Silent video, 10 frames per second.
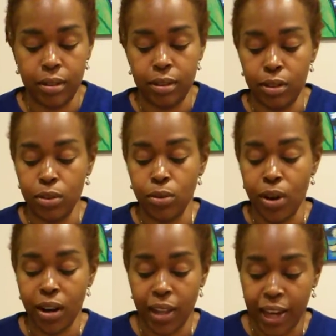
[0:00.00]
You
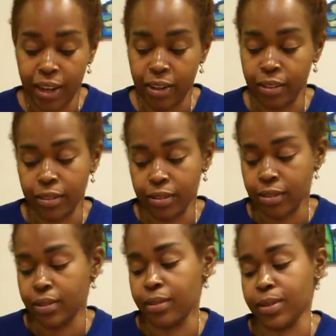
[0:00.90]
are a liar. You know
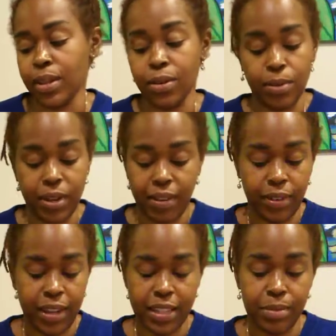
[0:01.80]
what I'm saying? Or whatever the
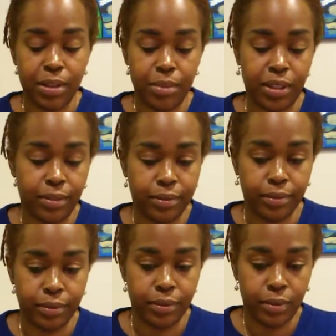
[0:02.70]
case may be.
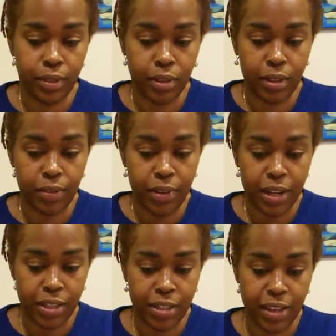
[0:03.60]
Clarify
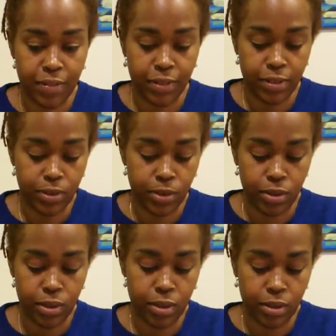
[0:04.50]
the Seven of
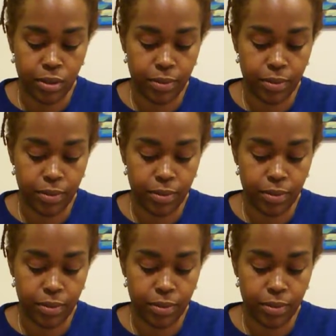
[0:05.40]
Swords.